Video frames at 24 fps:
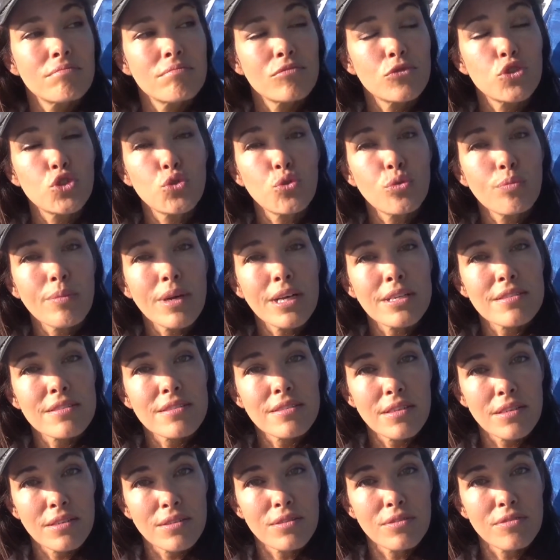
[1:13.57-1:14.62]
to
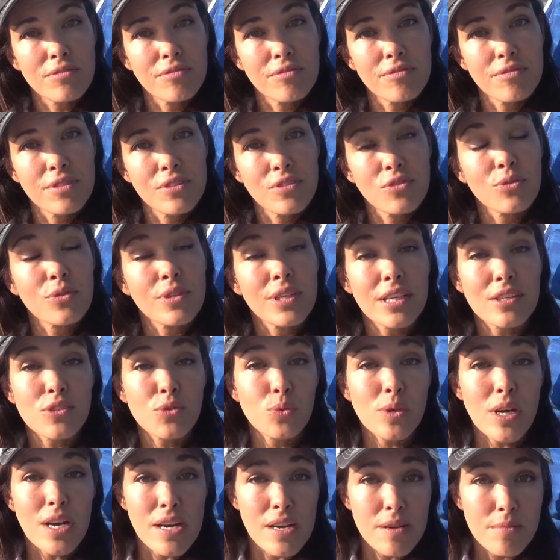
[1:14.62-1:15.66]
myself. So guess
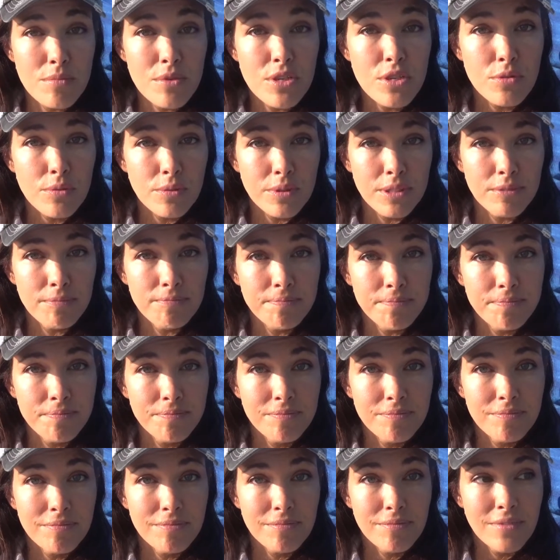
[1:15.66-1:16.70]
what I'm doing?
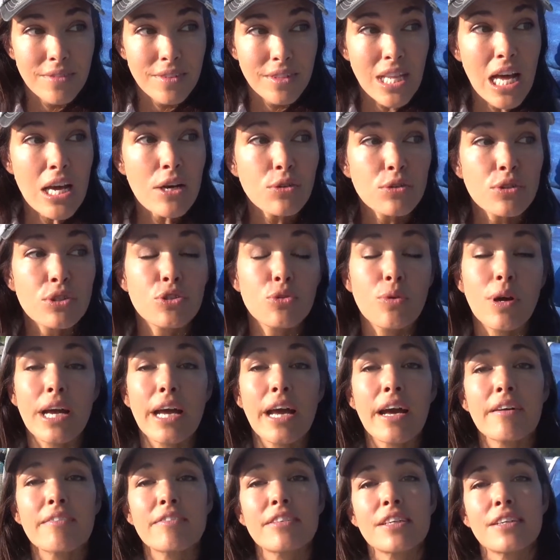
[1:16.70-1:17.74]
Not only do I
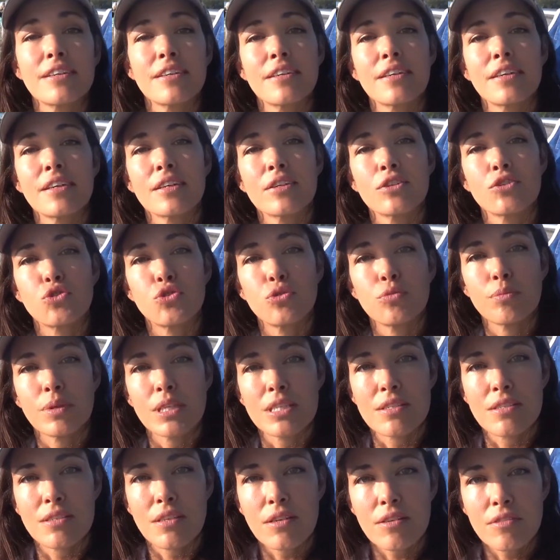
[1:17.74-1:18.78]
have it to
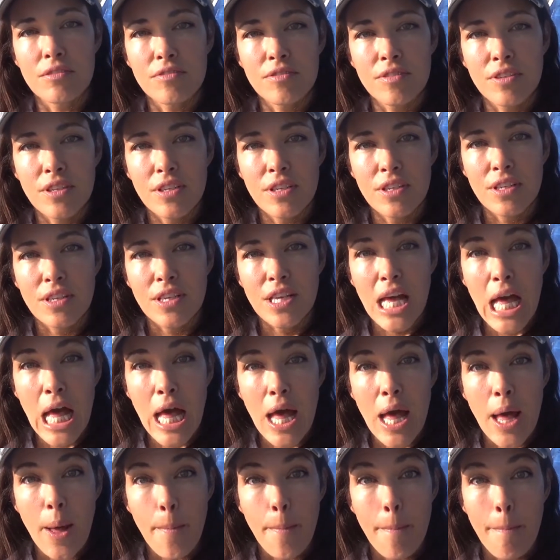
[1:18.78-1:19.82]
myself,
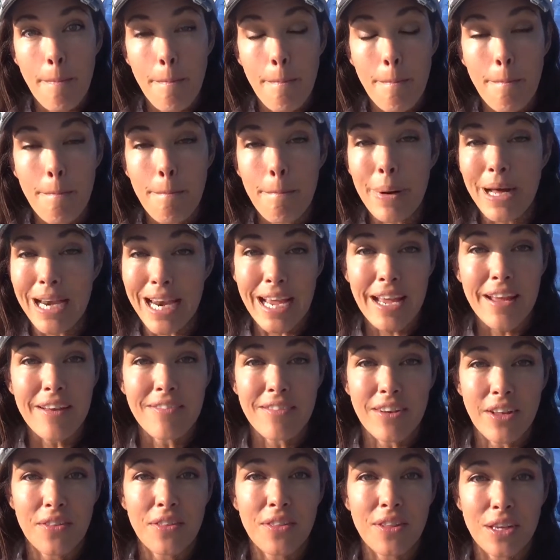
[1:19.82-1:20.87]
but I have
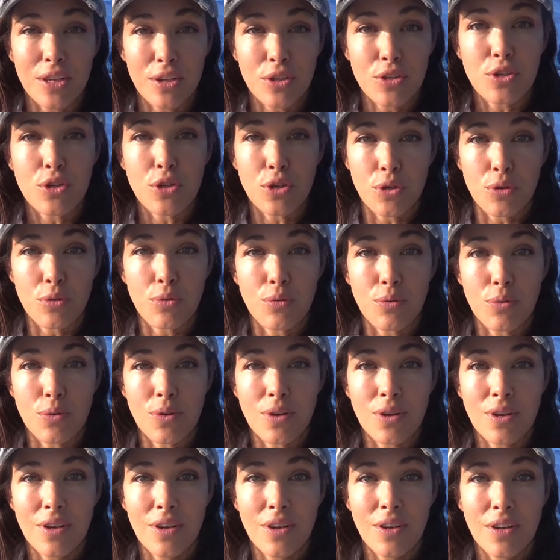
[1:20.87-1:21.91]
nothing to do.
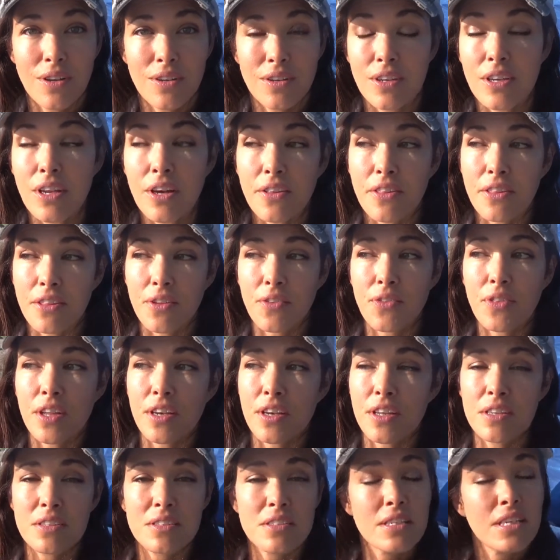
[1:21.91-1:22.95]
Nothing that
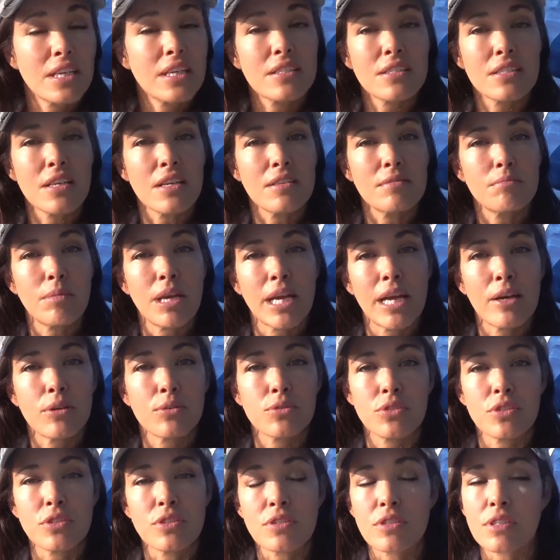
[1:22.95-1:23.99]
needs to get done. My house
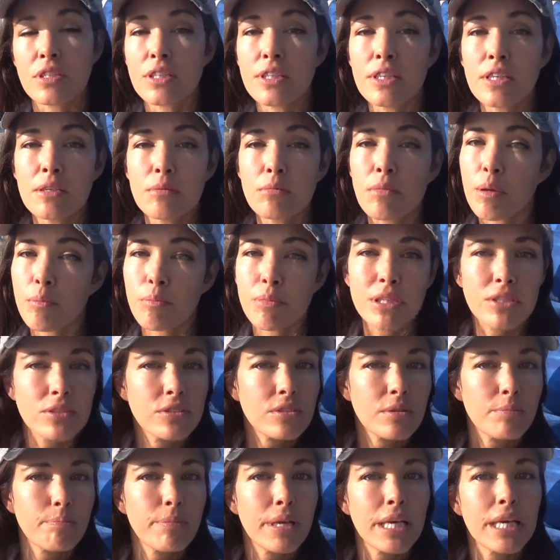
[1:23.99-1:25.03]
is clean, my bills are
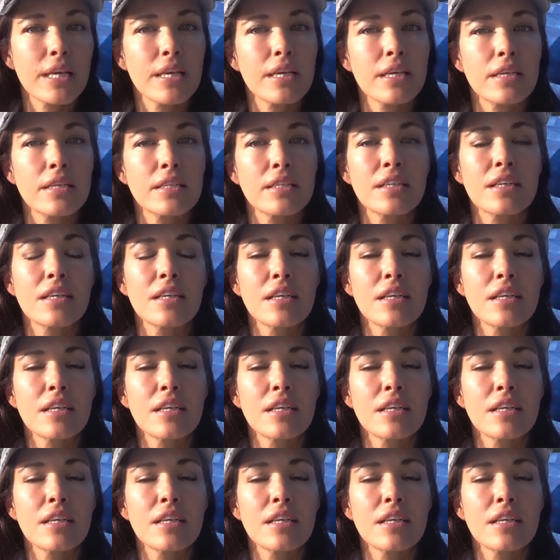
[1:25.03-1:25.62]
paid,